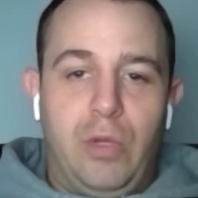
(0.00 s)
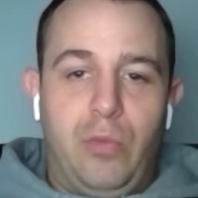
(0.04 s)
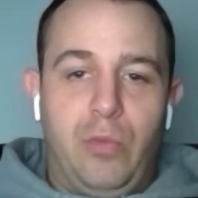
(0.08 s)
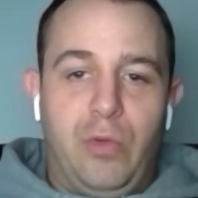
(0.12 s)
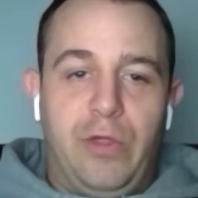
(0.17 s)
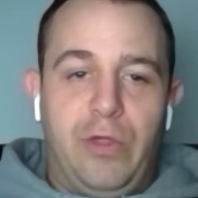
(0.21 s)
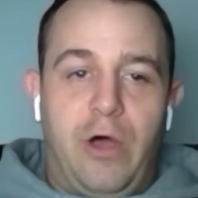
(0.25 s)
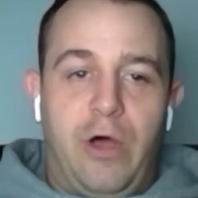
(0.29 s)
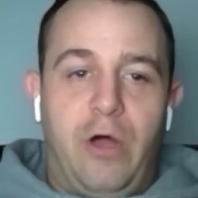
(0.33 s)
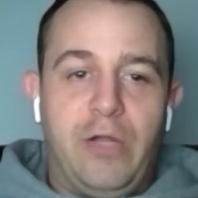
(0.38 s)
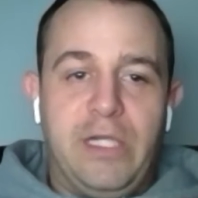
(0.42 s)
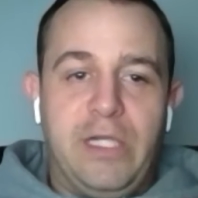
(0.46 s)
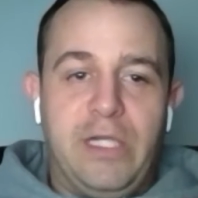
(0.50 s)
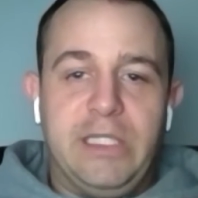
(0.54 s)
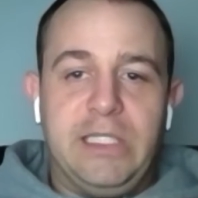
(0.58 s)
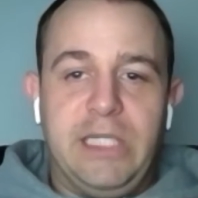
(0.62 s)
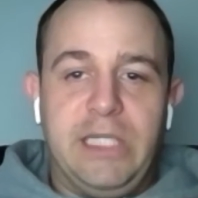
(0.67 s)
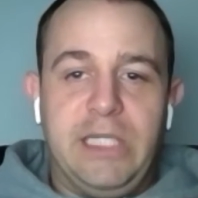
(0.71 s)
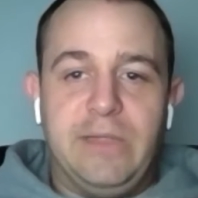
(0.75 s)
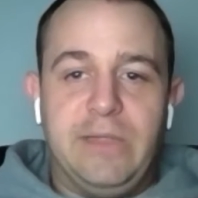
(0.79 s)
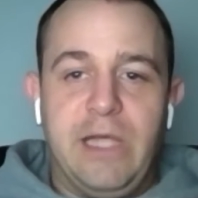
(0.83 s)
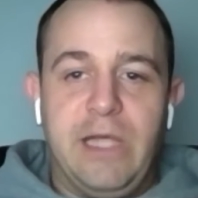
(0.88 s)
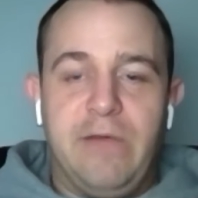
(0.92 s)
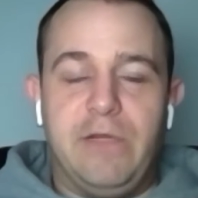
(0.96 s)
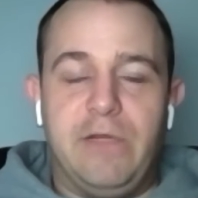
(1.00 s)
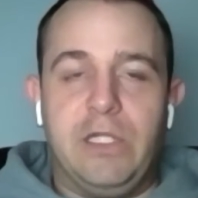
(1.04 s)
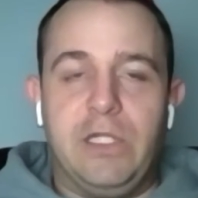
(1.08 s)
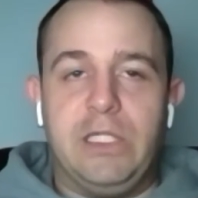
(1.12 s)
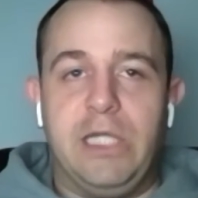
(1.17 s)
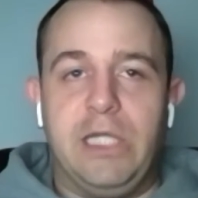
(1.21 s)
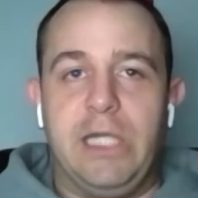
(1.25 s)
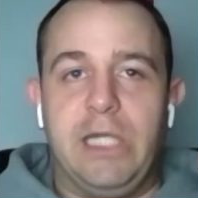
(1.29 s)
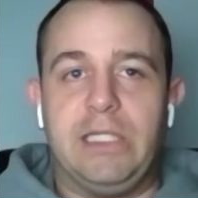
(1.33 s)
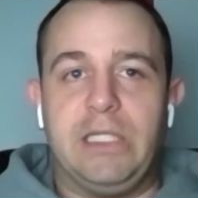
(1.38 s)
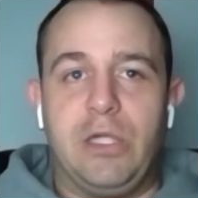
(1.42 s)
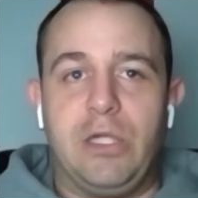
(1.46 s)
with all these teams having a
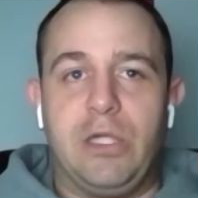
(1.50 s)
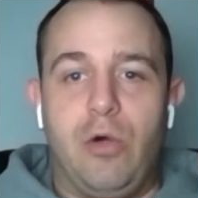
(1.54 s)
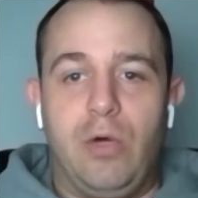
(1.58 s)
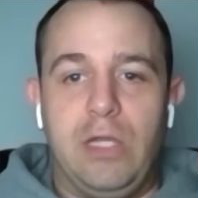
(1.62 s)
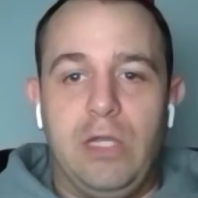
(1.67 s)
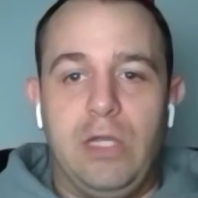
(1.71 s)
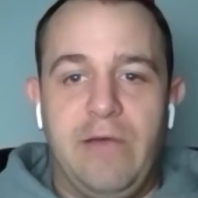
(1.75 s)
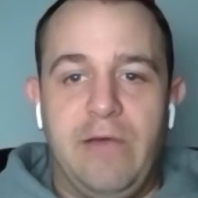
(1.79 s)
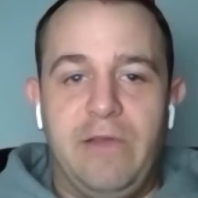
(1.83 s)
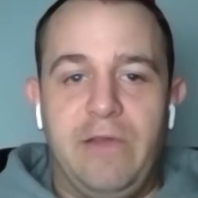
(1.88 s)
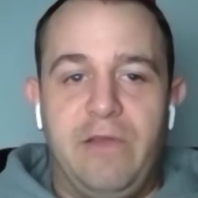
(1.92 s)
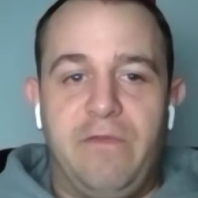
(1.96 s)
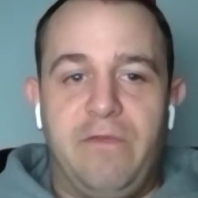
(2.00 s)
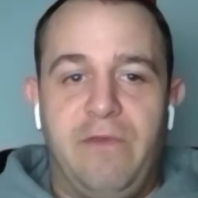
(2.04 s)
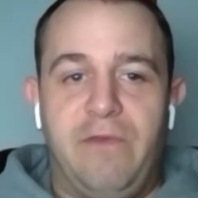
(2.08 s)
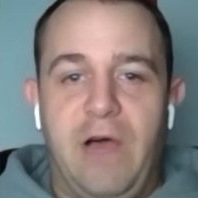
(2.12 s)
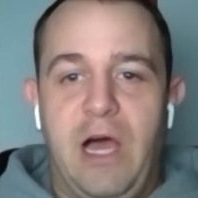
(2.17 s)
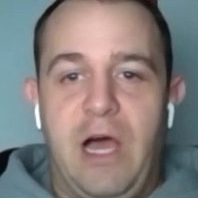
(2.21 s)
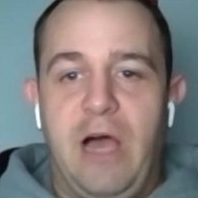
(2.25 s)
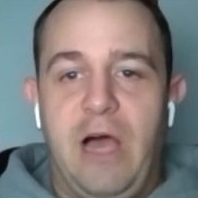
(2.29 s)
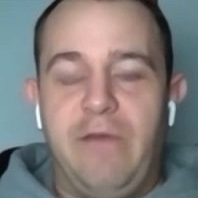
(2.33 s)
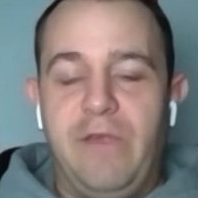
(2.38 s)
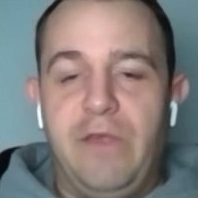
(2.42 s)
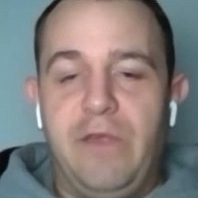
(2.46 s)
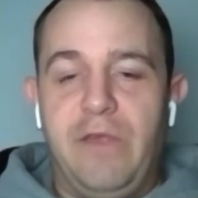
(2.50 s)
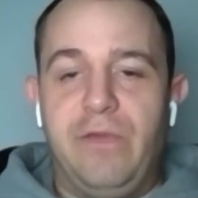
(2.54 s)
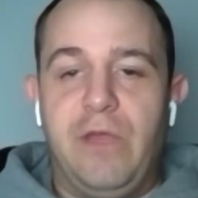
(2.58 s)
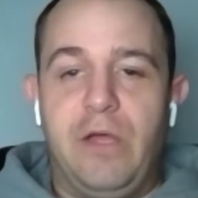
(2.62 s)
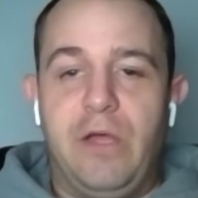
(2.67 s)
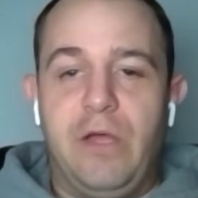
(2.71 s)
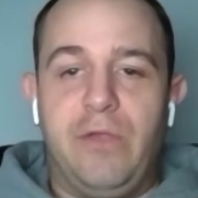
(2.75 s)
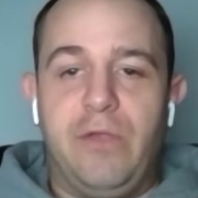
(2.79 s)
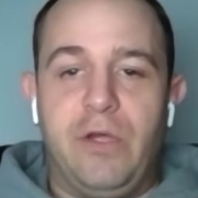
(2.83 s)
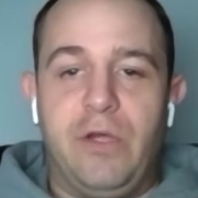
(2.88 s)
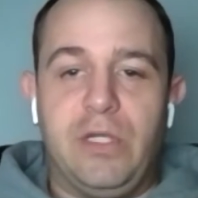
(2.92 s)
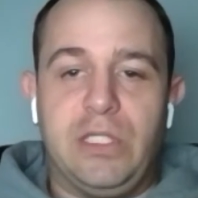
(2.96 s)
chance to go
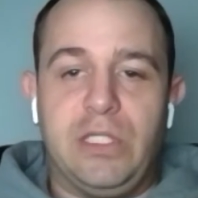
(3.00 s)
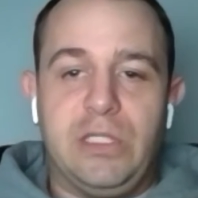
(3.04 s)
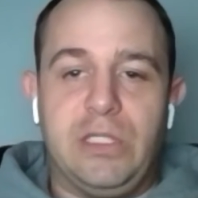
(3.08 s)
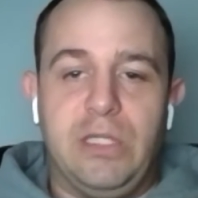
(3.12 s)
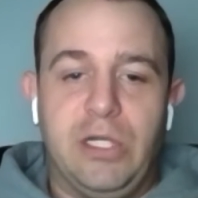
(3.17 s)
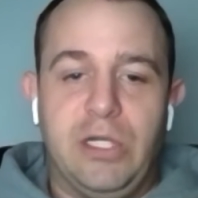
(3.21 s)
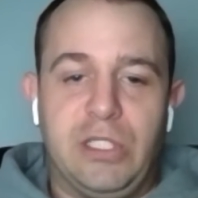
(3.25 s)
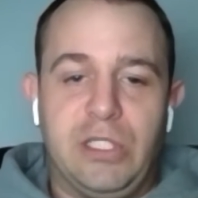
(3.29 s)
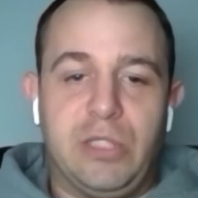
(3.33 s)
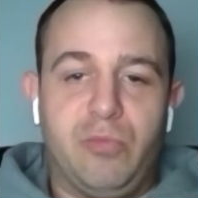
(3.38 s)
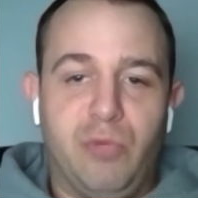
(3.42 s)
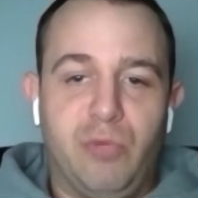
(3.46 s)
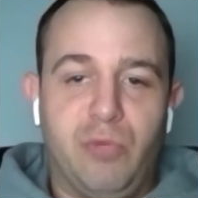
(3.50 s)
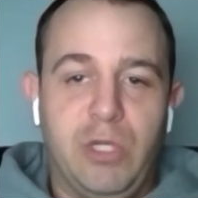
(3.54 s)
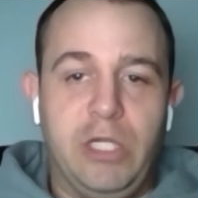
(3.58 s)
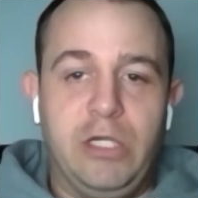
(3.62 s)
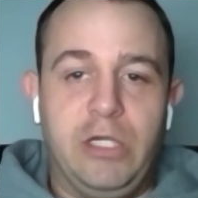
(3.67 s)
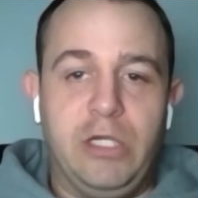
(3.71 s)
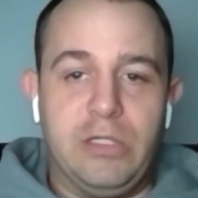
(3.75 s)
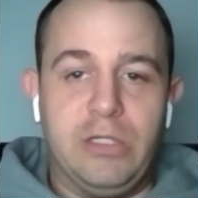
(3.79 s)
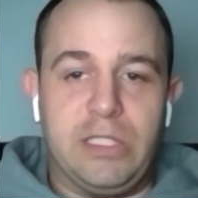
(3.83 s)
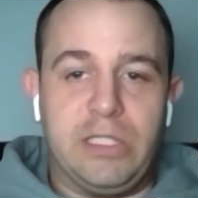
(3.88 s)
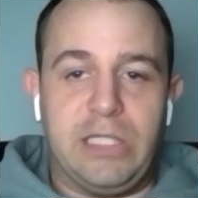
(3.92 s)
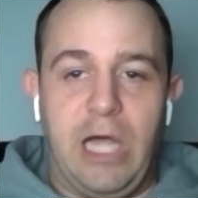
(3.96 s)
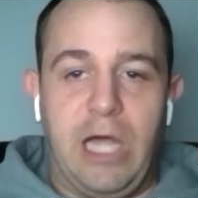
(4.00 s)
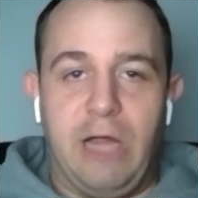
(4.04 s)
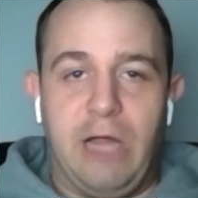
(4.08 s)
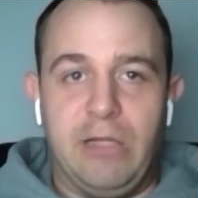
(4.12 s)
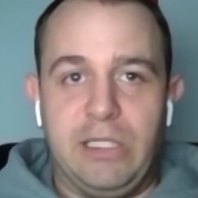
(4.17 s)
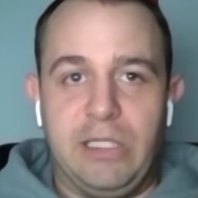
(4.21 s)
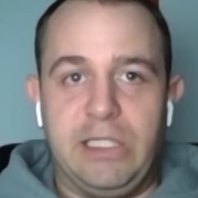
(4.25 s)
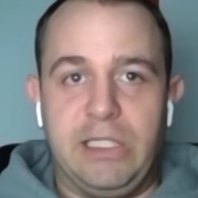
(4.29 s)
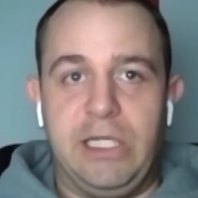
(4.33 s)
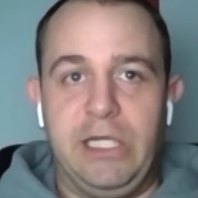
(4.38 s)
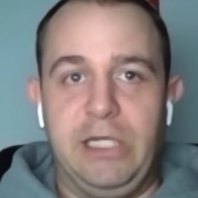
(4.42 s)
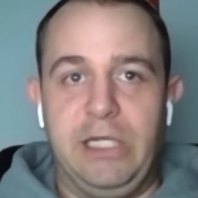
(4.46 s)
11-5, there's some really good solid
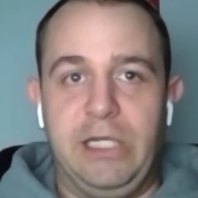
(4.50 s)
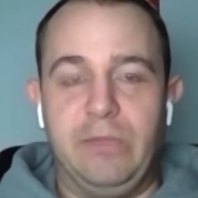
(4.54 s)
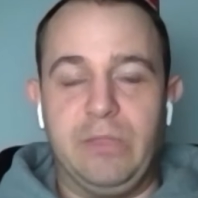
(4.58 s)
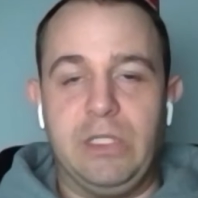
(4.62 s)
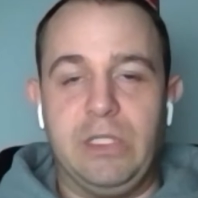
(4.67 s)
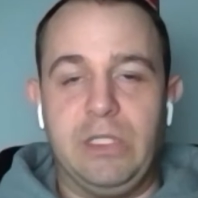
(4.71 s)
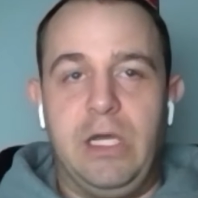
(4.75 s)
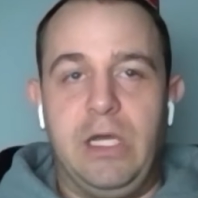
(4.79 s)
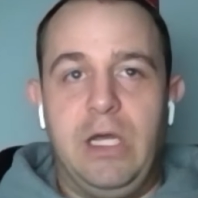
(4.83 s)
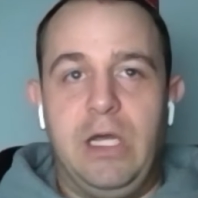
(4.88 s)
teams.